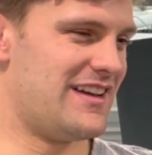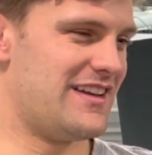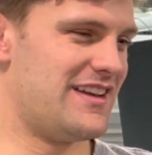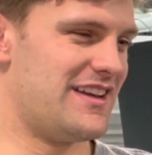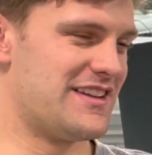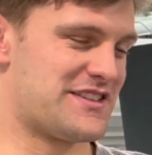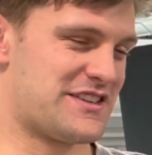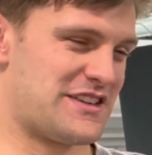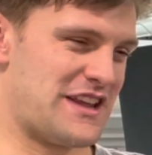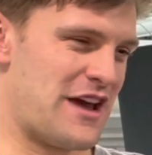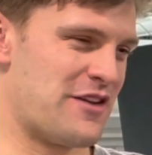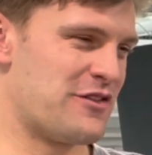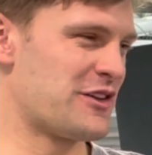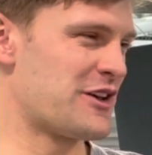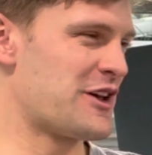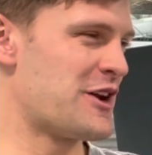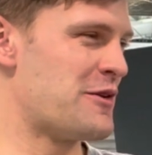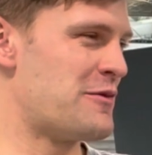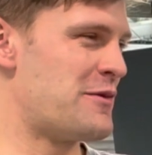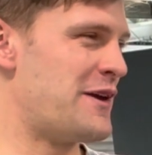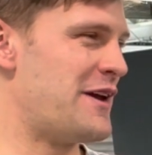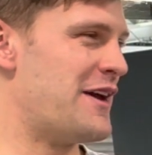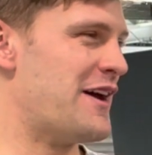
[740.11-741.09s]
it's definitely
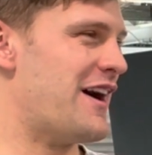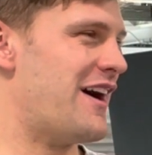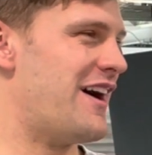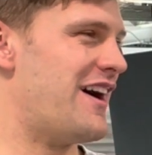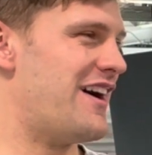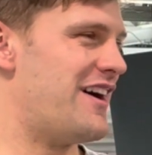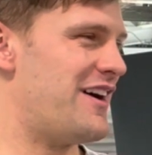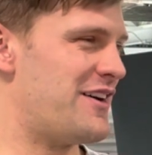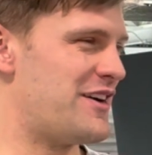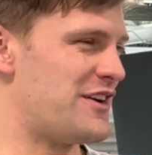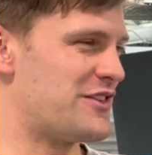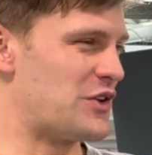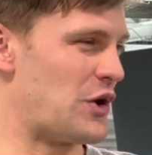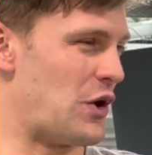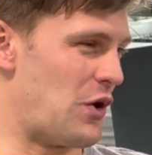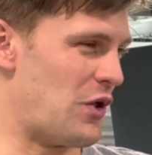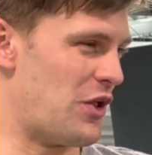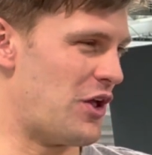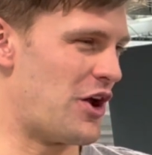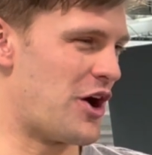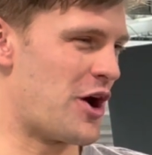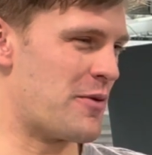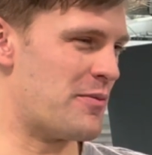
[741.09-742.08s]
going to be a
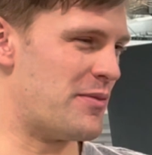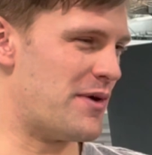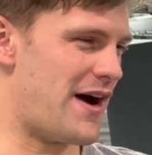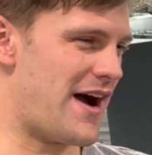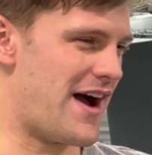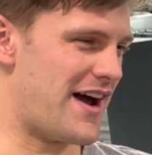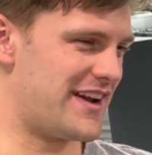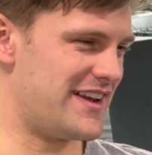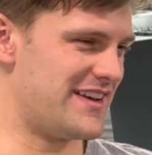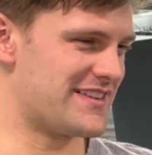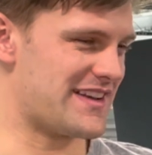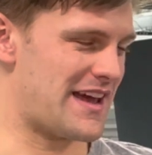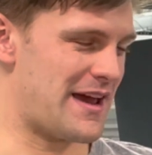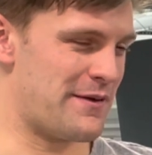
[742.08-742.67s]
toll on our bodies.